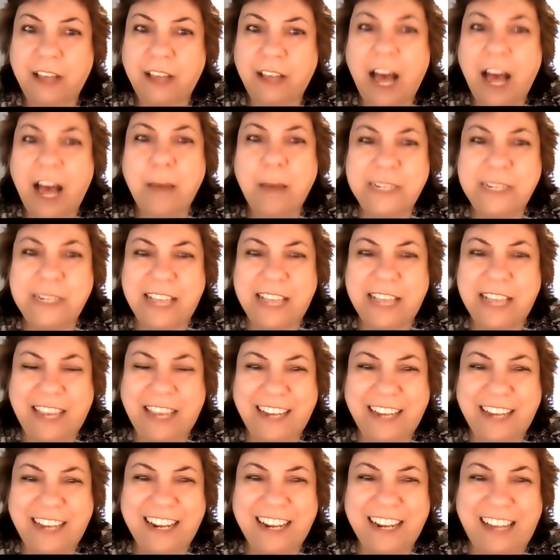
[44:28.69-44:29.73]
I was that
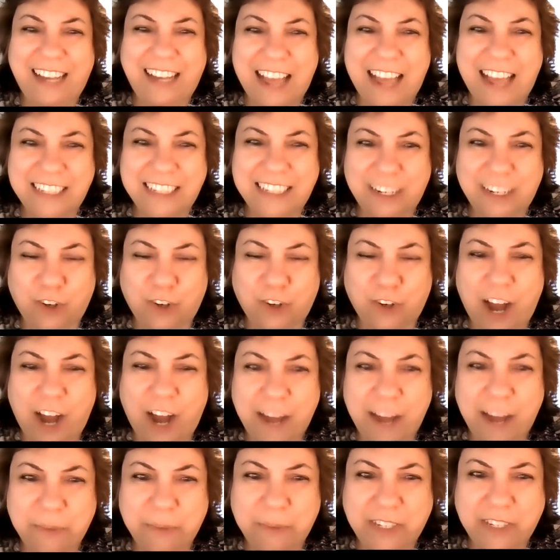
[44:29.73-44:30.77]
kid in class that cried
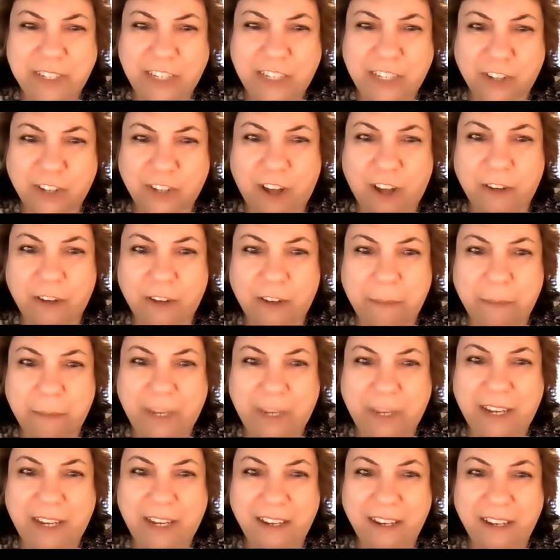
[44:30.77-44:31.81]
when the teacher called on
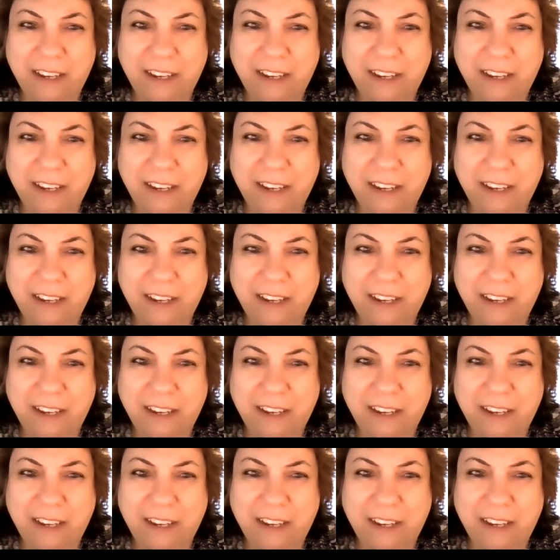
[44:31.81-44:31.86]
me.